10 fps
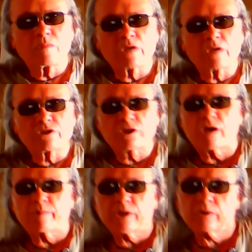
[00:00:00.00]
a
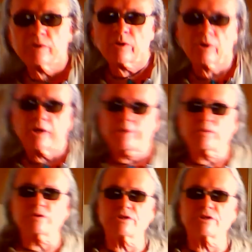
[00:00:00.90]
shaman or a
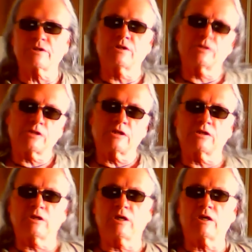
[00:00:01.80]
person that is
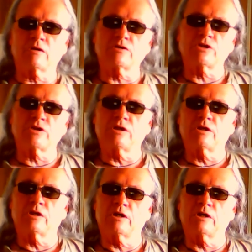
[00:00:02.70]
into energy,